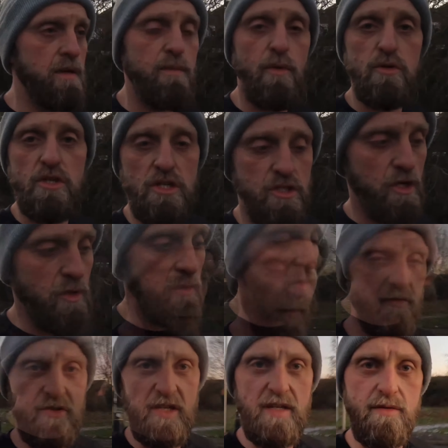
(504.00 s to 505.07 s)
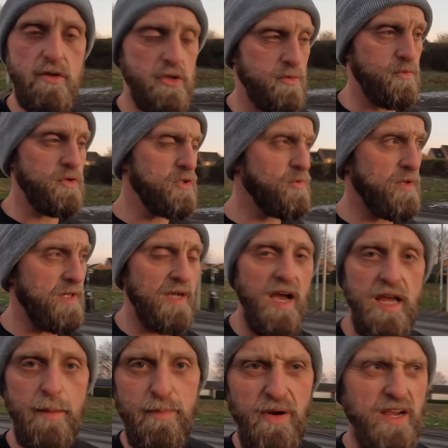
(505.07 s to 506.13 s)
budget shoe. Obviously just with a
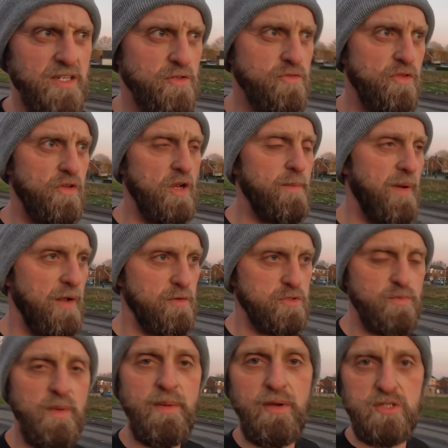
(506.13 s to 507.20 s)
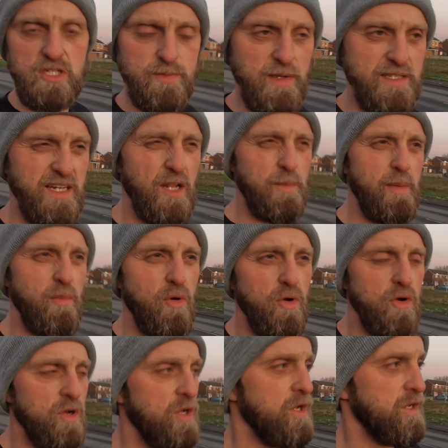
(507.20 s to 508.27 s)
higher price, under £30, I was expecting a little bit
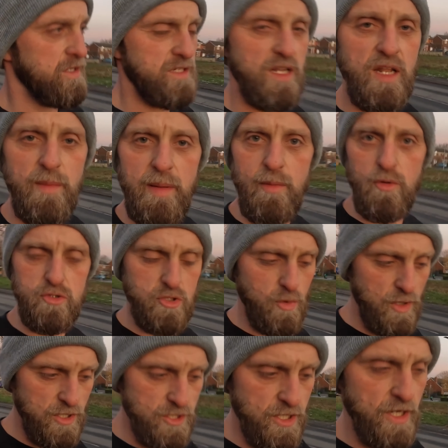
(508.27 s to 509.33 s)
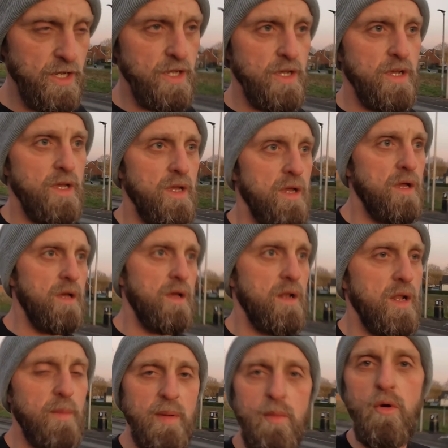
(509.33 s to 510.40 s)
more, so a little bit more squish, a
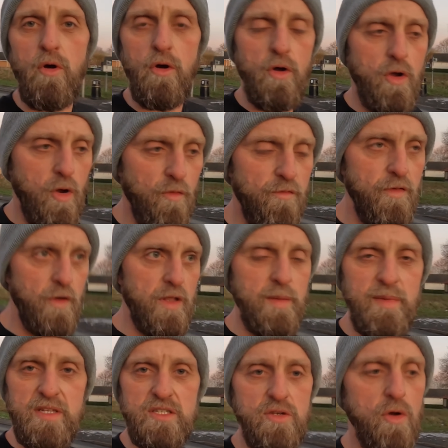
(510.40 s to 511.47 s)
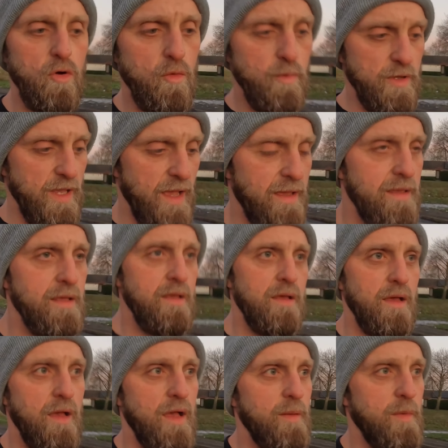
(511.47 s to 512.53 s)
little bit more comfort in the midsole. But yeah,
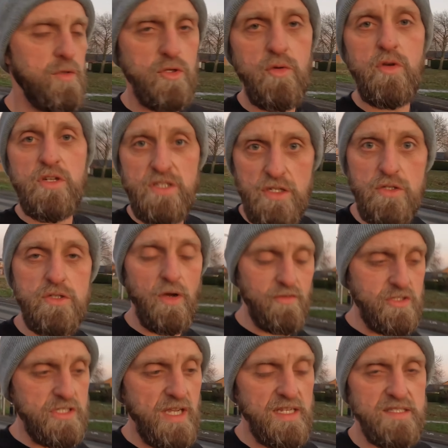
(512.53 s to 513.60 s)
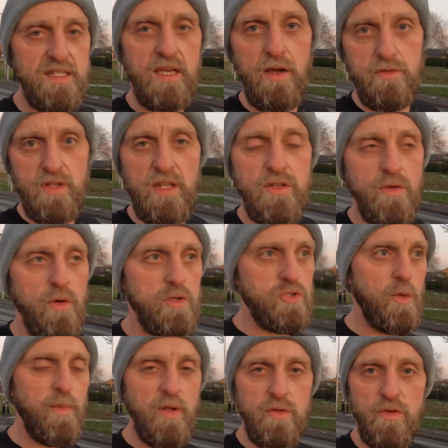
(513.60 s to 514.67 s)
I'll continue to obviously test it. I'll do a
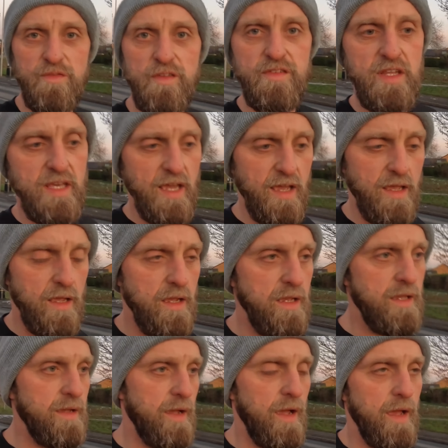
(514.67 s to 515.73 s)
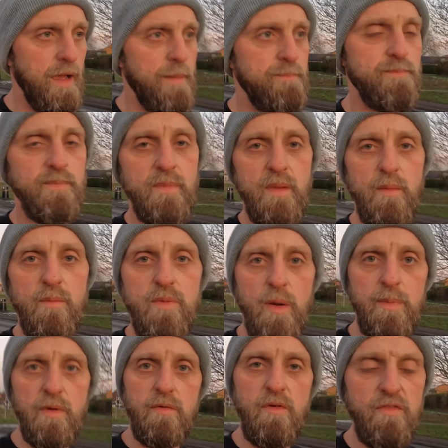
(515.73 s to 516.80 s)
50k
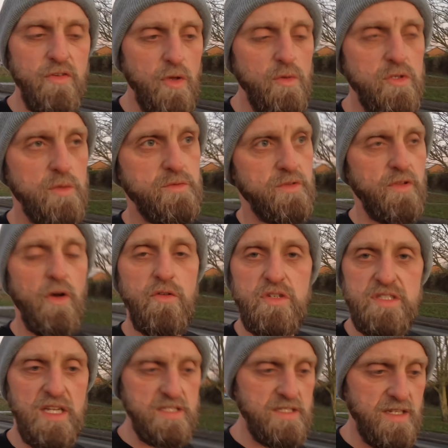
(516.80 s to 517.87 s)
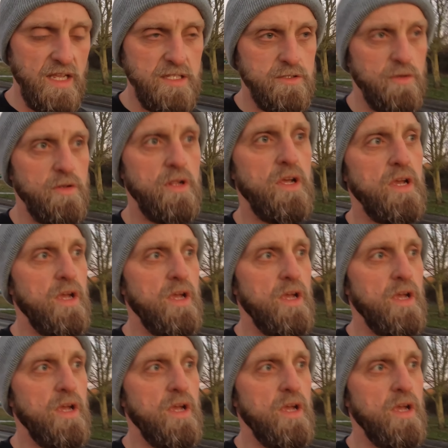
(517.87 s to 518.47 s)
proper review in terms of all the stats and data and